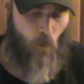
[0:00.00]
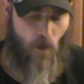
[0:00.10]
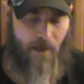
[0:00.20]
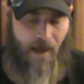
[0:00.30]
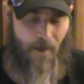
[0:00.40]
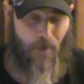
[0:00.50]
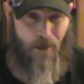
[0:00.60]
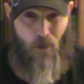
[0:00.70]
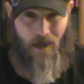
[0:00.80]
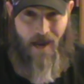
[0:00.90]
With
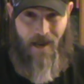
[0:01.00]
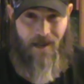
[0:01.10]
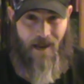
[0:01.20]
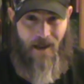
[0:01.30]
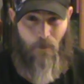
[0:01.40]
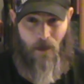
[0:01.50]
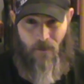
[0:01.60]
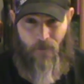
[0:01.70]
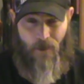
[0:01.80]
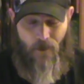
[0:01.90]
camping, you can't camp
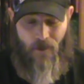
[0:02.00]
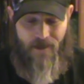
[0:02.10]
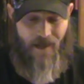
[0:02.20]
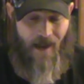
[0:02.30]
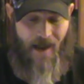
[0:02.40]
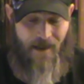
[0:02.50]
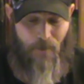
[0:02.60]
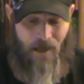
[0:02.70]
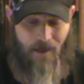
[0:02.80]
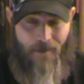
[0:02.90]
if there is an
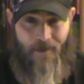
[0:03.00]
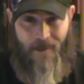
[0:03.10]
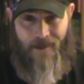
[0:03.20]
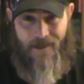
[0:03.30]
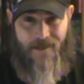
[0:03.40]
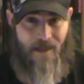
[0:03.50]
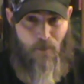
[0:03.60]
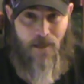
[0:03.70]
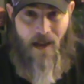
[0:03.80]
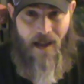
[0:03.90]
enemy on the
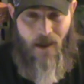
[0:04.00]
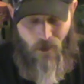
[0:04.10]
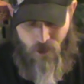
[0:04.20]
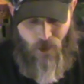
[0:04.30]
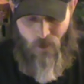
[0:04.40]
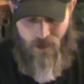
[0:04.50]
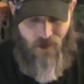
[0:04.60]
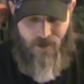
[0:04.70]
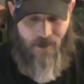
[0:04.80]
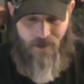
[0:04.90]
same tile as you. It
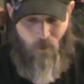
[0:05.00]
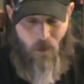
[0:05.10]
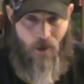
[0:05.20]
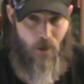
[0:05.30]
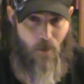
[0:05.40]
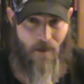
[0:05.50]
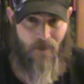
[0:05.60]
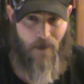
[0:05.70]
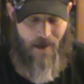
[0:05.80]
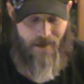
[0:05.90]
just doesn't work. You have
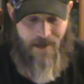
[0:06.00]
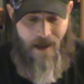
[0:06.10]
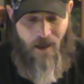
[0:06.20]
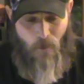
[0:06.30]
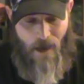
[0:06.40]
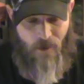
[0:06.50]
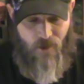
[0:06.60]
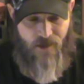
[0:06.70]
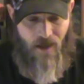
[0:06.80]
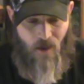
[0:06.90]
to be on a tile by
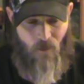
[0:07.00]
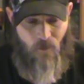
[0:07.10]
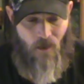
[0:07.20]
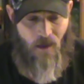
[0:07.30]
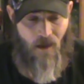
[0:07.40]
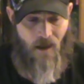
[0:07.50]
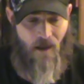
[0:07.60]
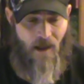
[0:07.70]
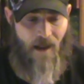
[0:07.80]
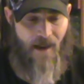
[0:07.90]
yourself,
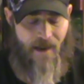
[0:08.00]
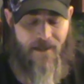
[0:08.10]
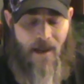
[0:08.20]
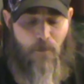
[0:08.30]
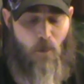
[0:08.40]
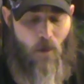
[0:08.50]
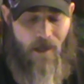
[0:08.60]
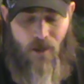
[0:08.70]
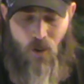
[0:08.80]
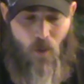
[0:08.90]
and at that
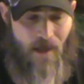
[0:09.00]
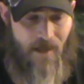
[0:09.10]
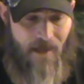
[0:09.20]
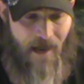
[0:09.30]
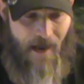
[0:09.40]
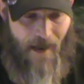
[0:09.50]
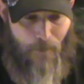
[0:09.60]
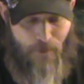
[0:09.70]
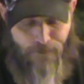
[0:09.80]
point, you can camp.